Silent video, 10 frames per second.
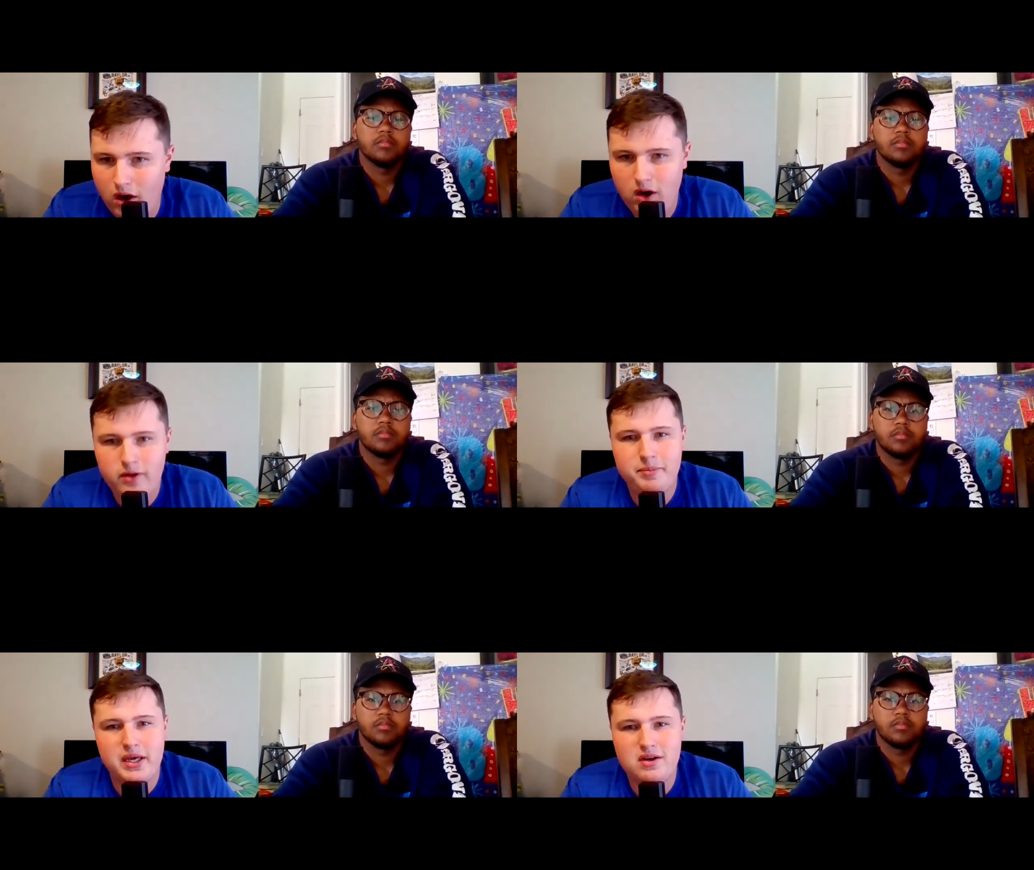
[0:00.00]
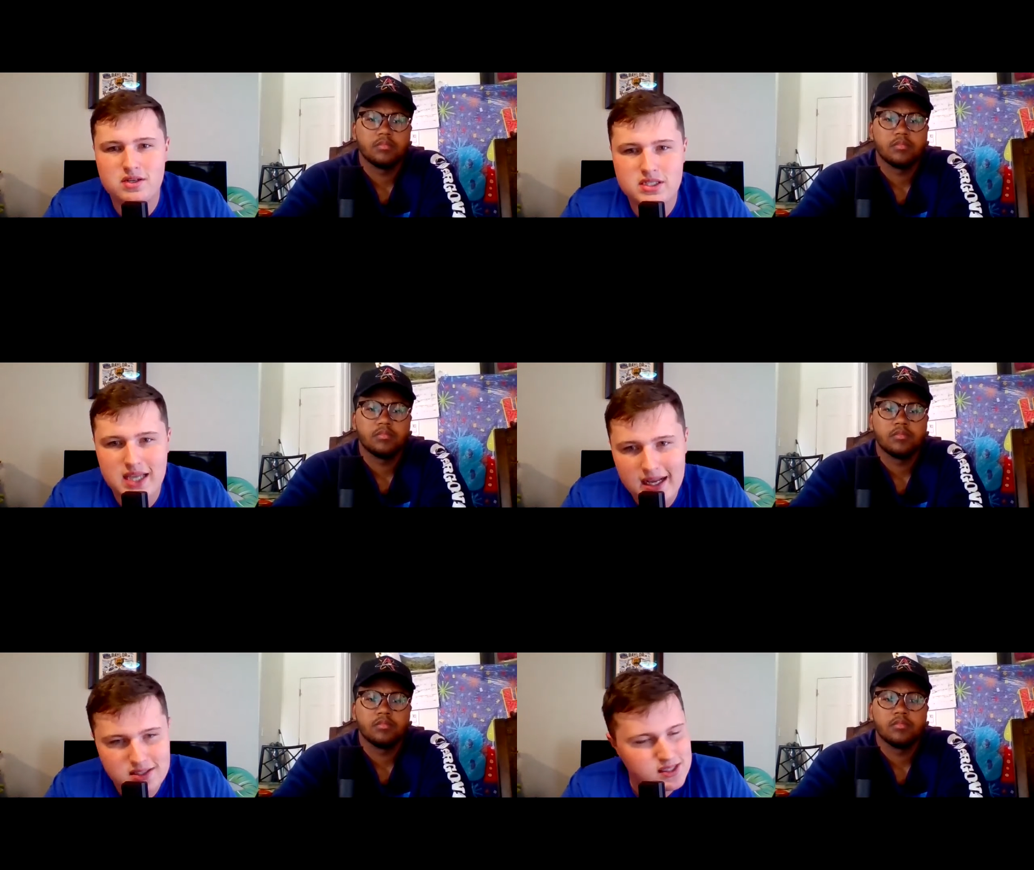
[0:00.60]
Speaker 1: All better
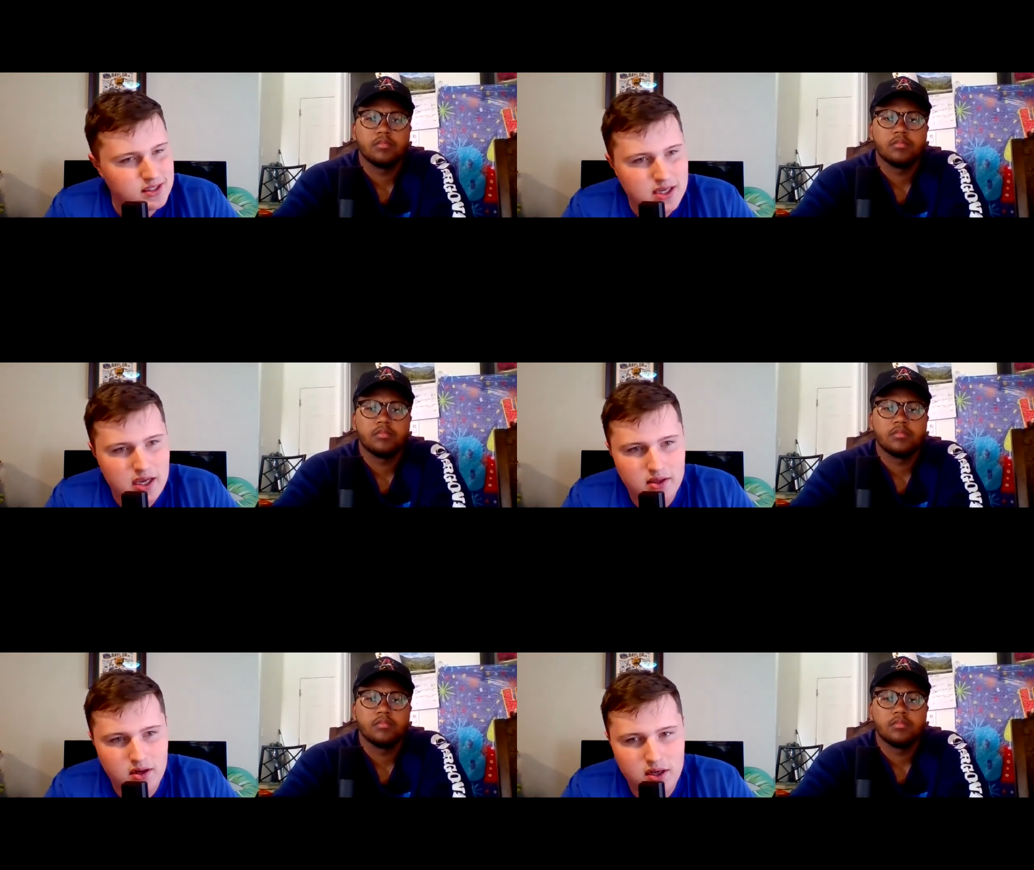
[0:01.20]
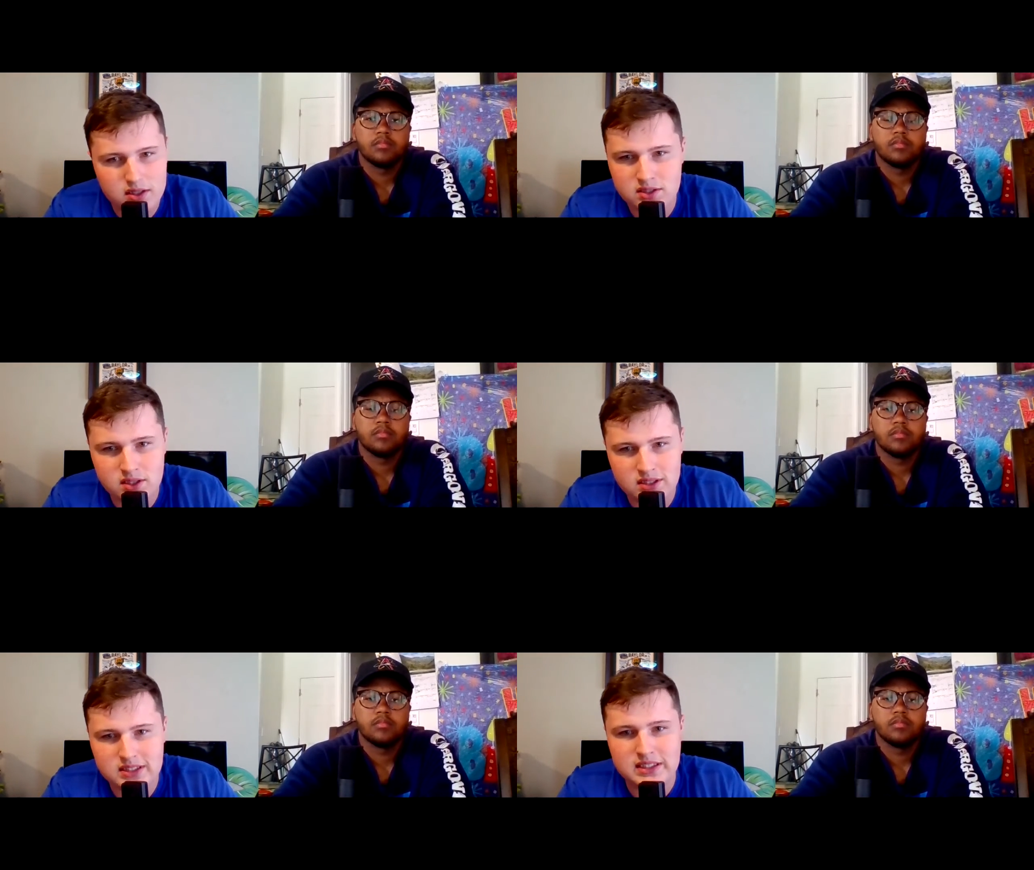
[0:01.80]
stats than Tyler
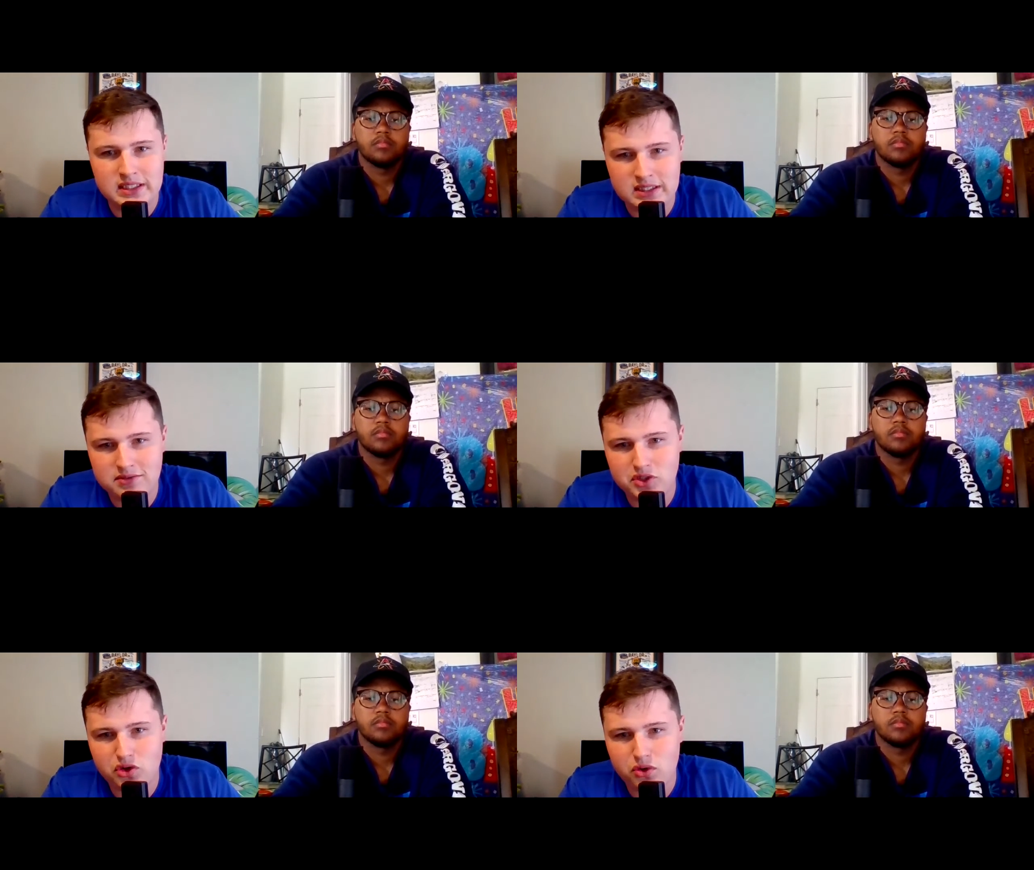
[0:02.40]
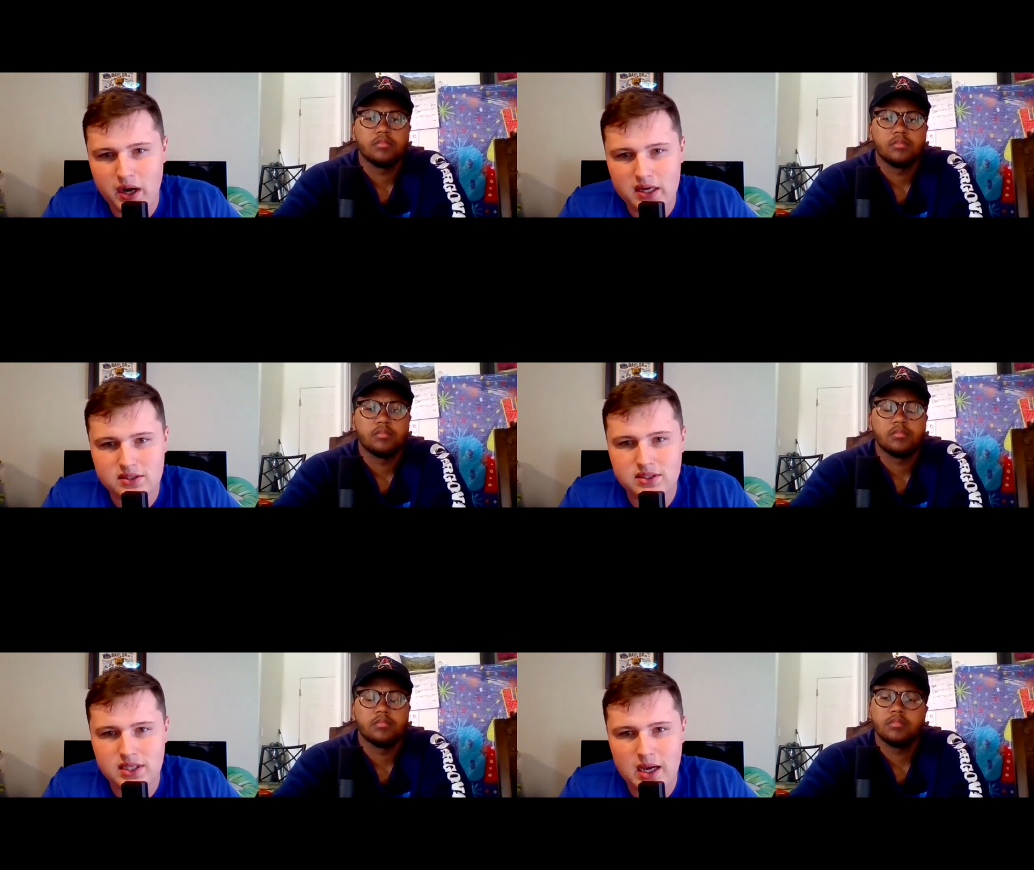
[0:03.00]
Hudson. Didn't even
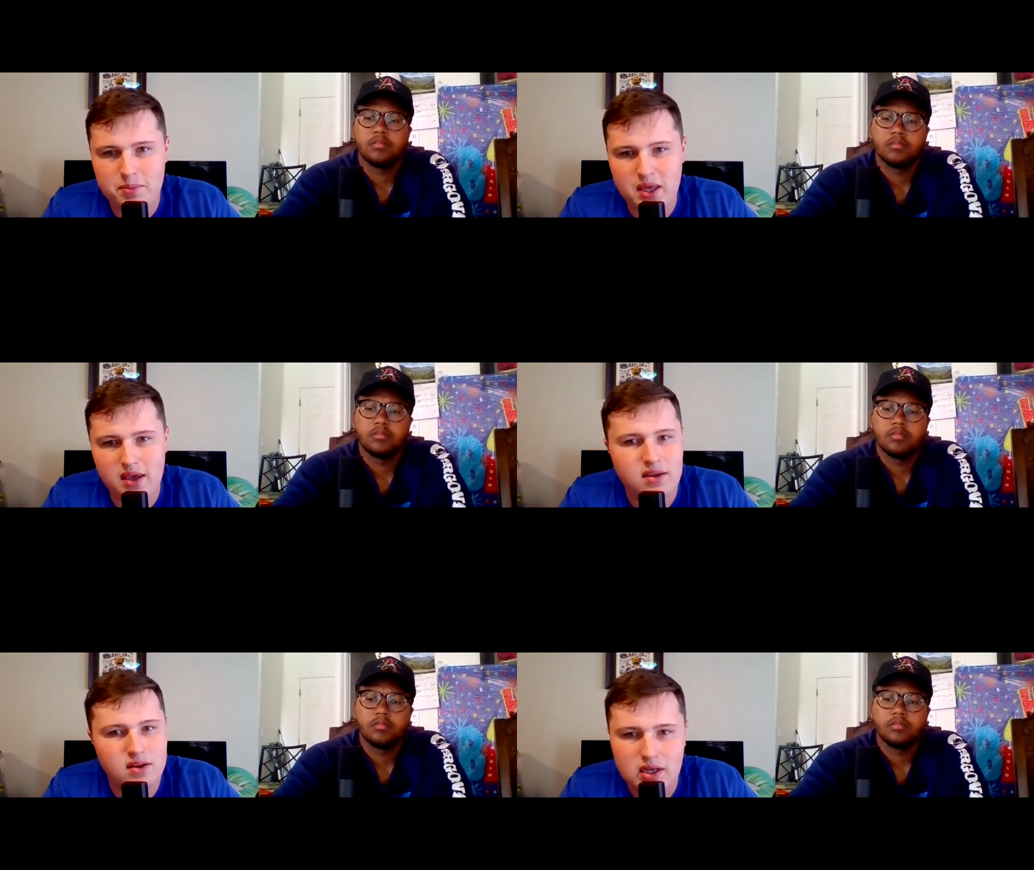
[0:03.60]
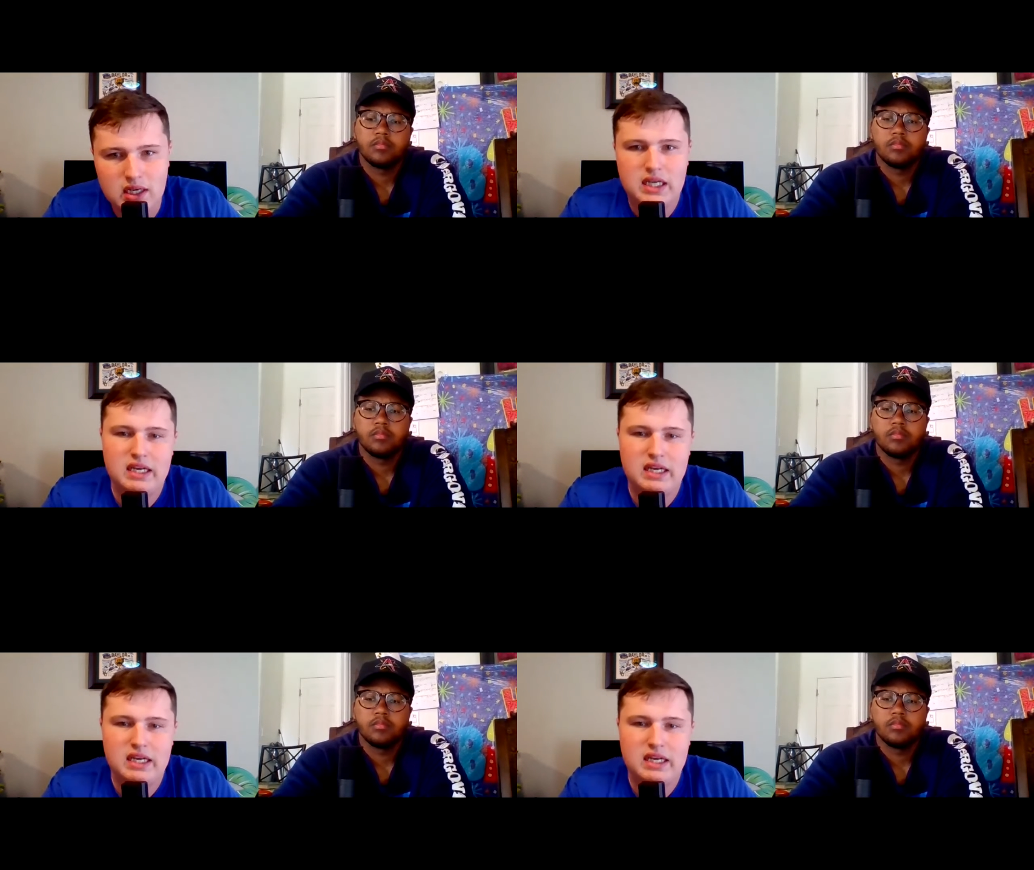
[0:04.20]
crack the top eight.